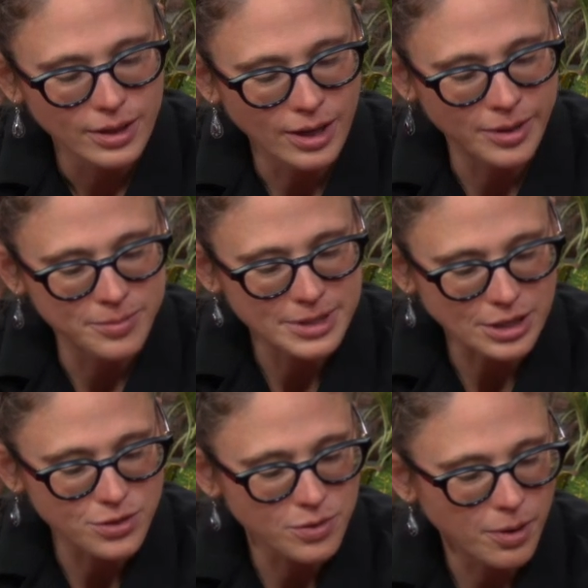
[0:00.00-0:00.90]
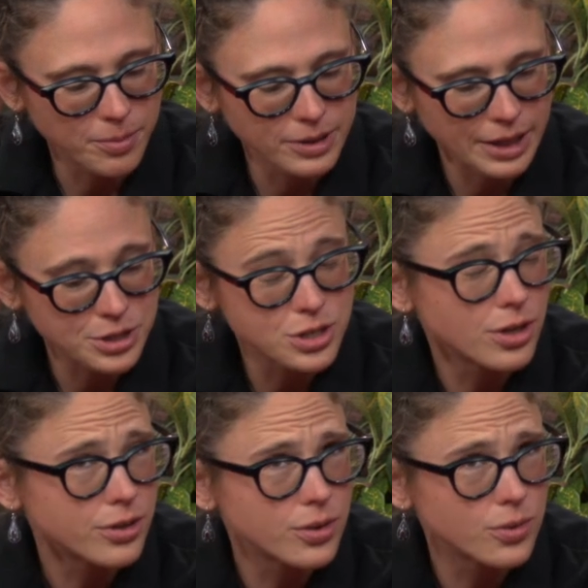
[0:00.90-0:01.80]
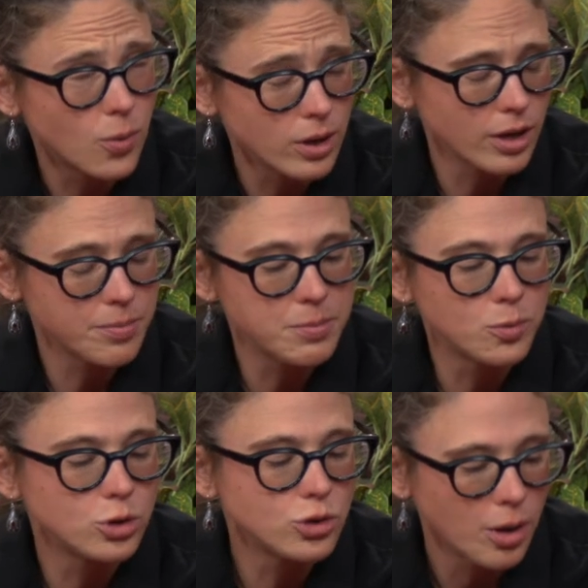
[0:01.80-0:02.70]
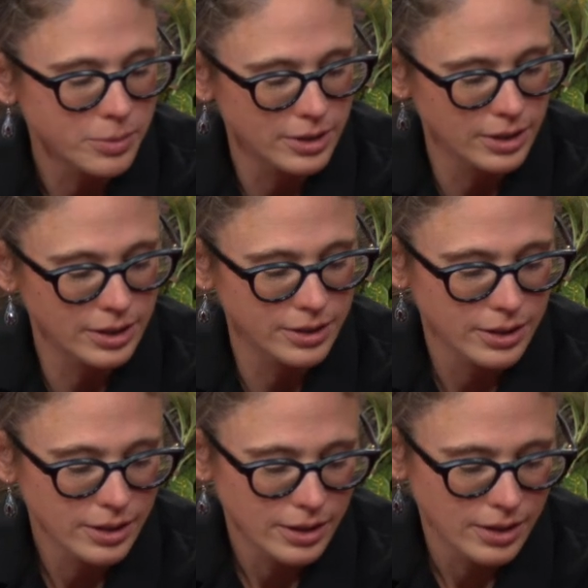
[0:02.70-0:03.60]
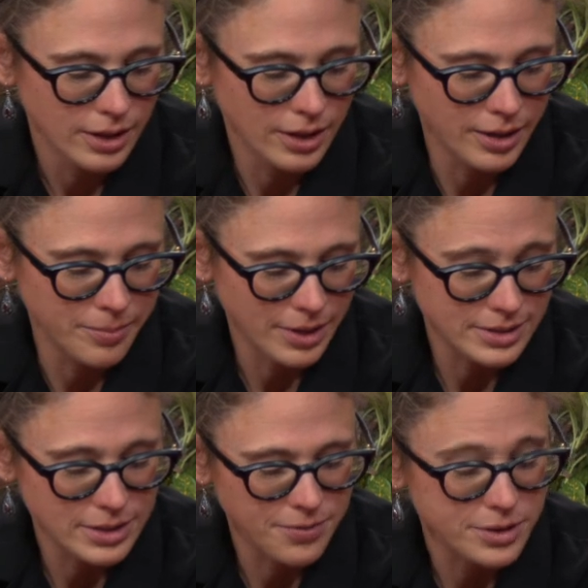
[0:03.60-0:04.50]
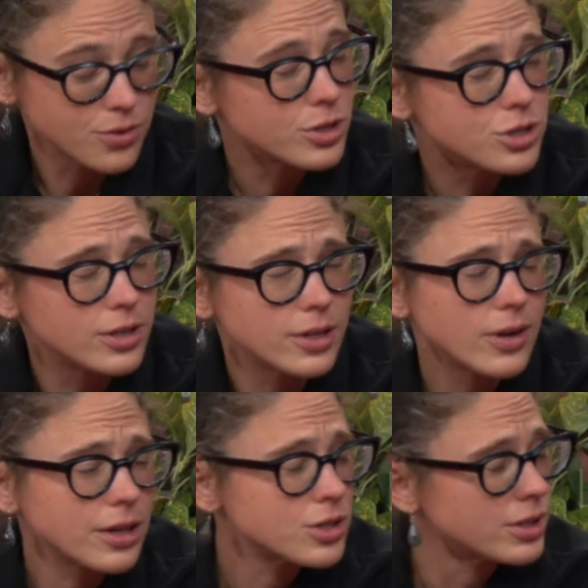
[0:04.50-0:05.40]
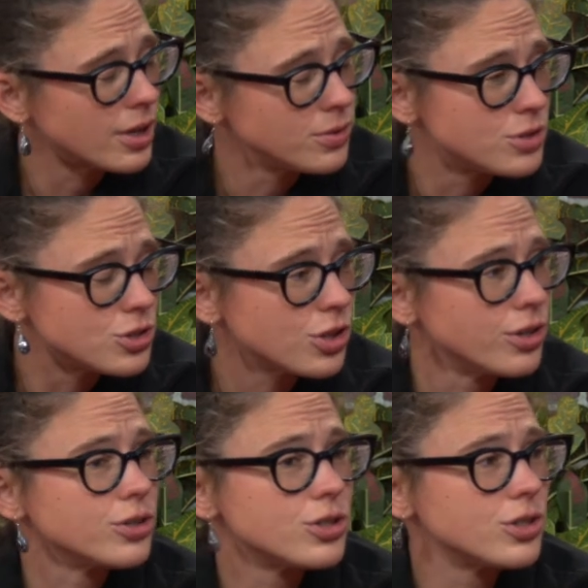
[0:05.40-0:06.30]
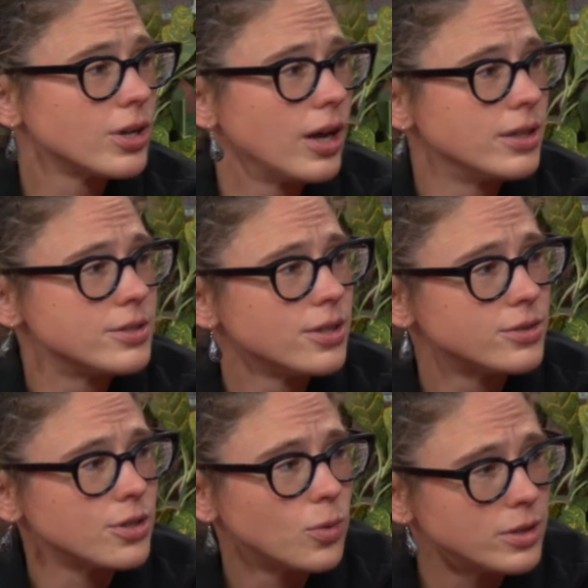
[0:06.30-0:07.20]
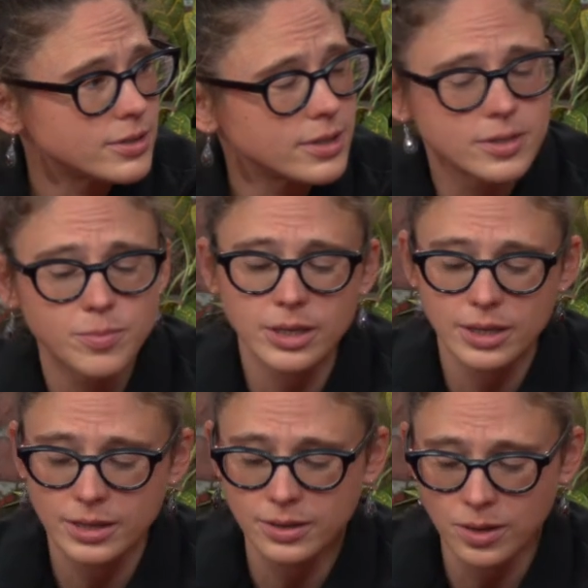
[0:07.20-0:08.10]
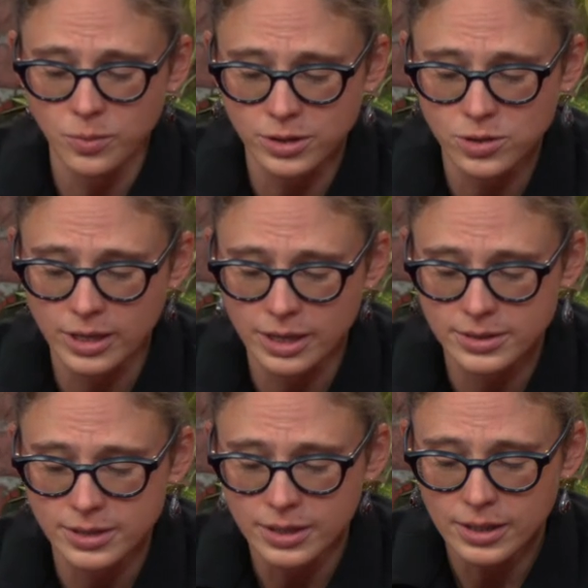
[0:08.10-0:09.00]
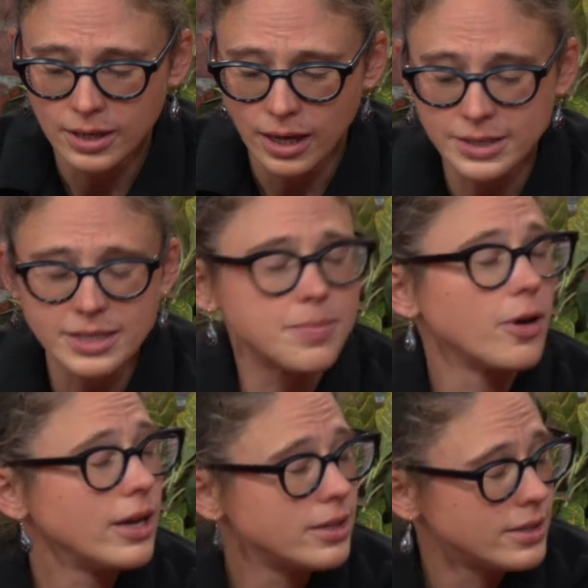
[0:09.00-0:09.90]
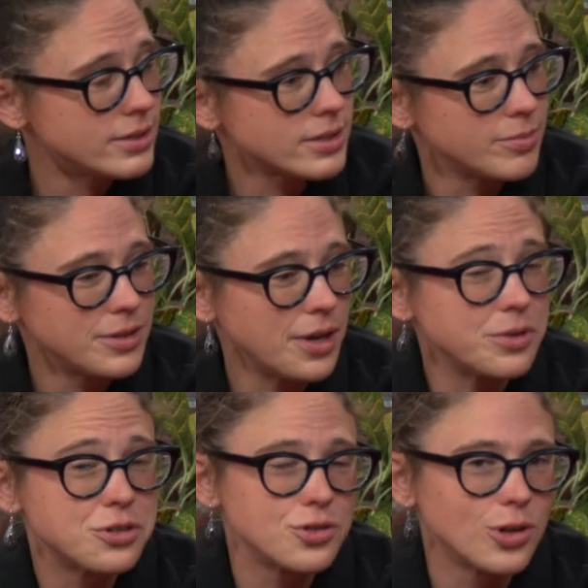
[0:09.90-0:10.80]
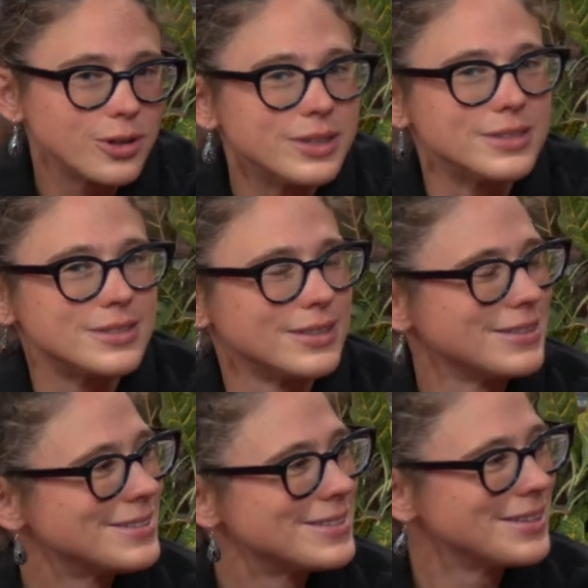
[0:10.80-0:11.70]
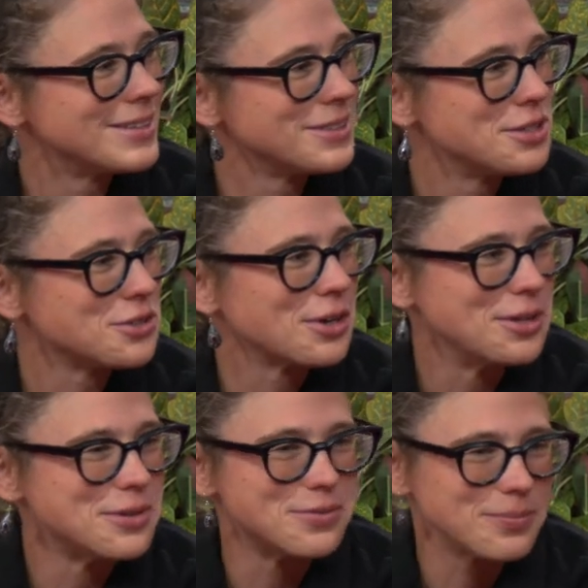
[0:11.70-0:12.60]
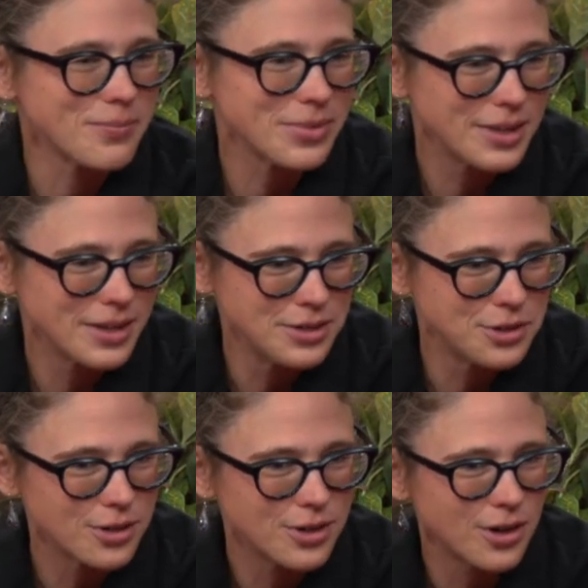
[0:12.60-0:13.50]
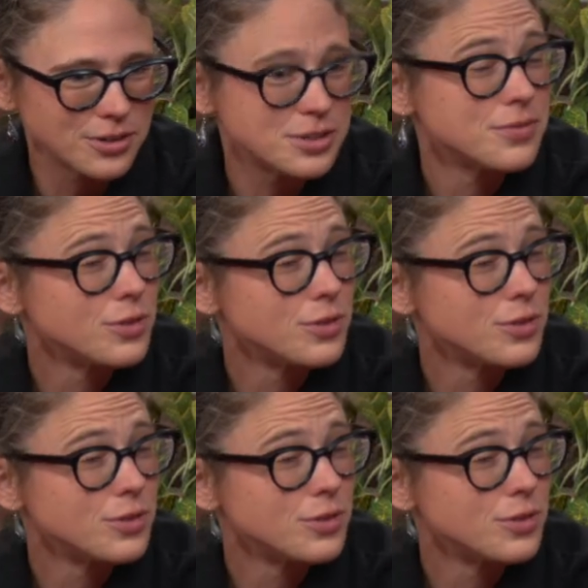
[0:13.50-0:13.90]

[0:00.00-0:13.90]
Um, section of the population, although quite a lot of people will nominally um, identify as Christian, they don't actually go to church. Yeah. And so, so what does this mean? And, and we also look at ideas about atheism and, and Richard Dawkins, and the, these are kind of and cognitive